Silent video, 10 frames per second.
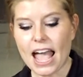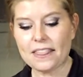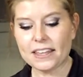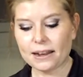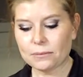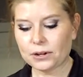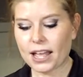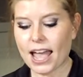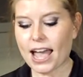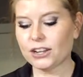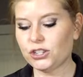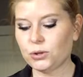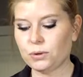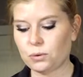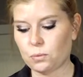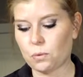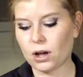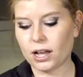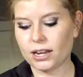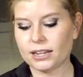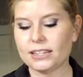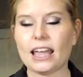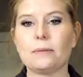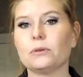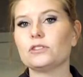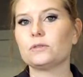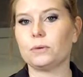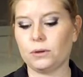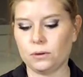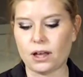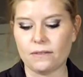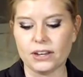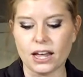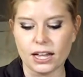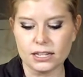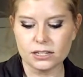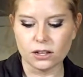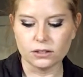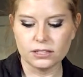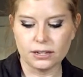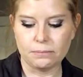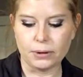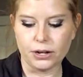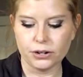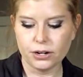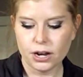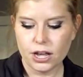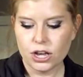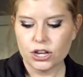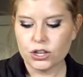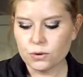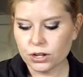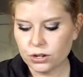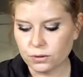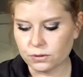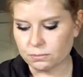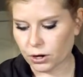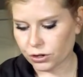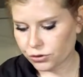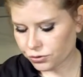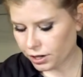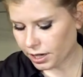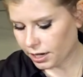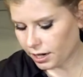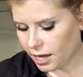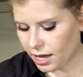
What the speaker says: And then I want to add to it 1 tablespoon of an unsalted butter. You can use margarine.